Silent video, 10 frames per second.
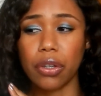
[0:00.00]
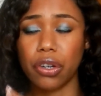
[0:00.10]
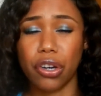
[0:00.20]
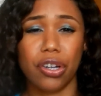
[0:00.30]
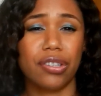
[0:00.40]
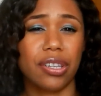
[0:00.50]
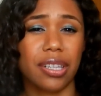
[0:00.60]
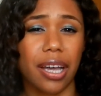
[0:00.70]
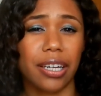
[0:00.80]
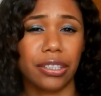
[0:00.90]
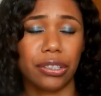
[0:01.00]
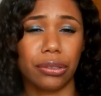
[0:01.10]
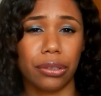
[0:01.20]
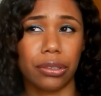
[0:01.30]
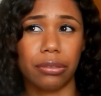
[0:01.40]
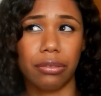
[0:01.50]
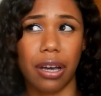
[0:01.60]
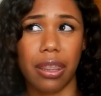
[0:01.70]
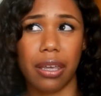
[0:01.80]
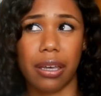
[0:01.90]
curls are starting to look
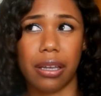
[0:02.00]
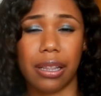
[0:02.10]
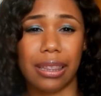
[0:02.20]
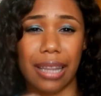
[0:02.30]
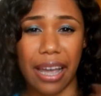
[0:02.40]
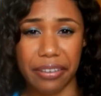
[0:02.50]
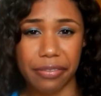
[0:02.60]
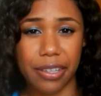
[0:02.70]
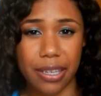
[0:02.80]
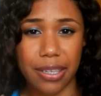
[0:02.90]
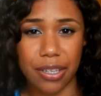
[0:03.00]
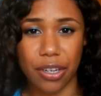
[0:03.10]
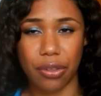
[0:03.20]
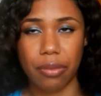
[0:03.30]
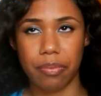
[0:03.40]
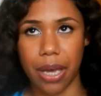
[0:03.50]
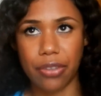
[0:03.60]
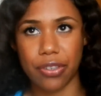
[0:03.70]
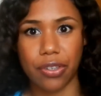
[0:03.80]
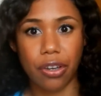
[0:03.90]
rather lifeless, you know, the
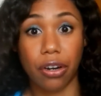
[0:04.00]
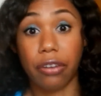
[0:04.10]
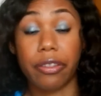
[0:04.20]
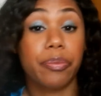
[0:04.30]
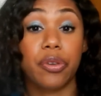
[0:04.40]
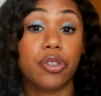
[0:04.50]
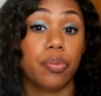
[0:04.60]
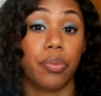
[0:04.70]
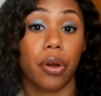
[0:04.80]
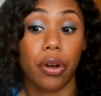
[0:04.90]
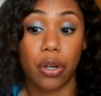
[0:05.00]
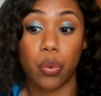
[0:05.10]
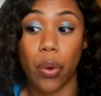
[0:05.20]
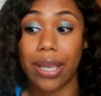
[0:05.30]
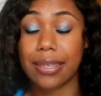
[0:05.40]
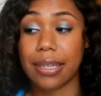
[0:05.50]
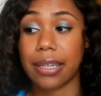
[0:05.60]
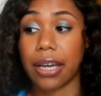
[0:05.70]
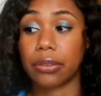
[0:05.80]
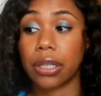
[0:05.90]
bounce has gone off them because the product weighs it
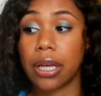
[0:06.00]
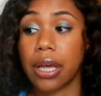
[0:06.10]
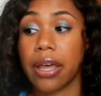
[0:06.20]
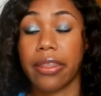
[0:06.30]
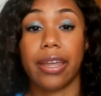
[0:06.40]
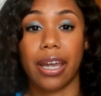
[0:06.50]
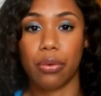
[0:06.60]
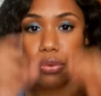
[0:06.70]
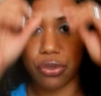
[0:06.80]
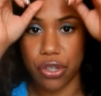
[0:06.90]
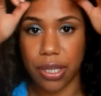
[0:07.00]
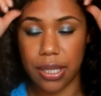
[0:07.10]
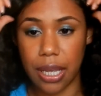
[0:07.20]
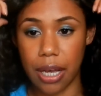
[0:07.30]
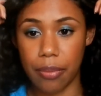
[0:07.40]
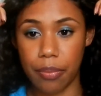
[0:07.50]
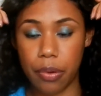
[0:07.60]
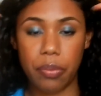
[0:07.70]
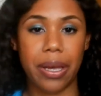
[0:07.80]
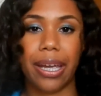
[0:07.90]
down, then I will just
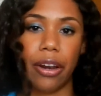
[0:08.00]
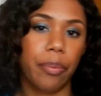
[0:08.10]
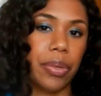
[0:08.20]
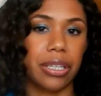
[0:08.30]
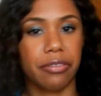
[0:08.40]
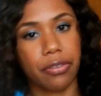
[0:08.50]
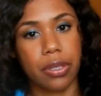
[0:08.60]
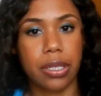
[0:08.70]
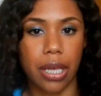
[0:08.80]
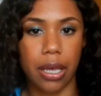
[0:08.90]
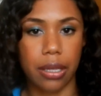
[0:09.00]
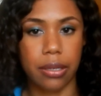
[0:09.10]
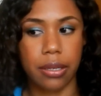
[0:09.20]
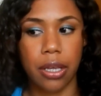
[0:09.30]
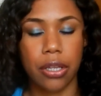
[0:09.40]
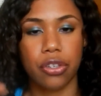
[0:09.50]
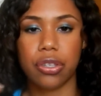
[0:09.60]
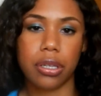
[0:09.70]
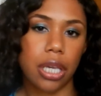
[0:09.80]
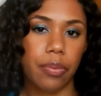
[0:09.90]
put my hair up in different styles
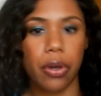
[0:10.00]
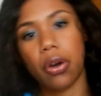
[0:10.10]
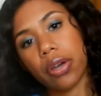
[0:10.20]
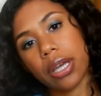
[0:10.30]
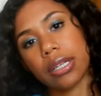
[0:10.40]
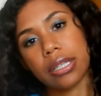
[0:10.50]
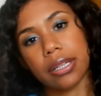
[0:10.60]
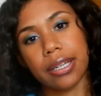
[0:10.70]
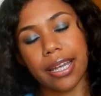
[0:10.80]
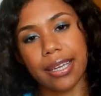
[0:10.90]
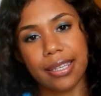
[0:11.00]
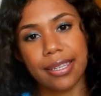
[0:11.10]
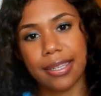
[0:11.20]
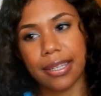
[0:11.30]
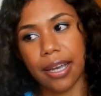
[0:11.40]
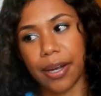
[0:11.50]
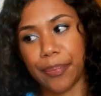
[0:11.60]
just to keep it going until the next